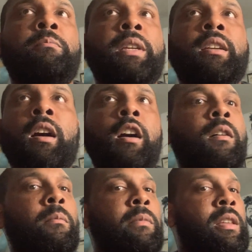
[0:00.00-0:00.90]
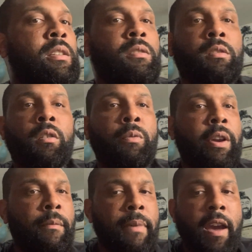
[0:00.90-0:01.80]
become this
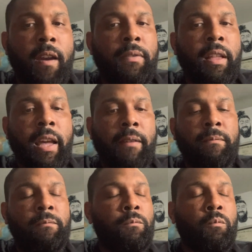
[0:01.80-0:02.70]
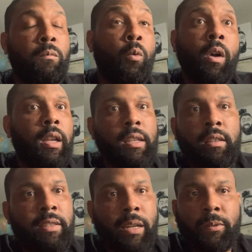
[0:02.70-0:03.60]
career path that I've wanted
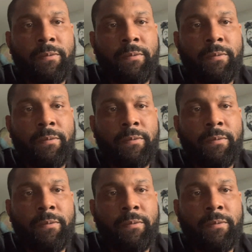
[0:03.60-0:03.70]
since I was